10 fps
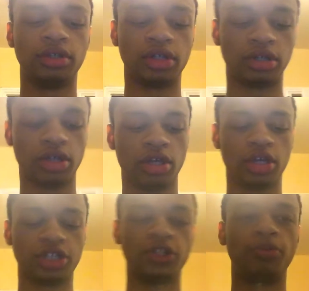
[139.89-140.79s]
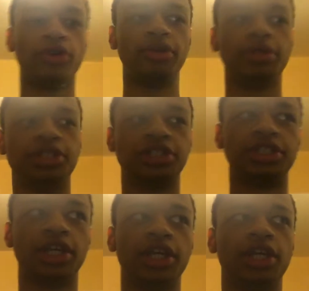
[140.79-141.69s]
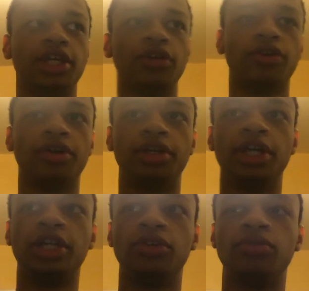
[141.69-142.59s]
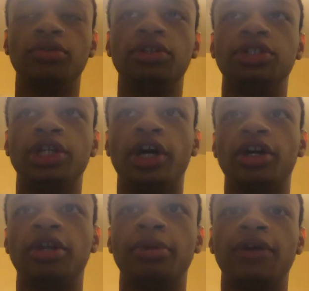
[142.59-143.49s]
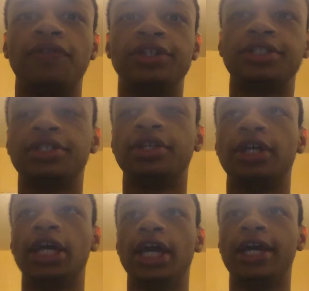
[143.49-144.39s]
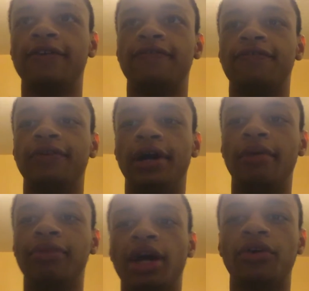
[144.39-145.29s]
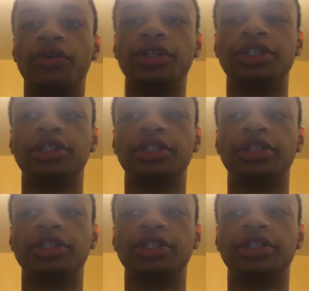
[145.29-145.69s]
It's no point in me just saying or getting you talking about this if I'm not going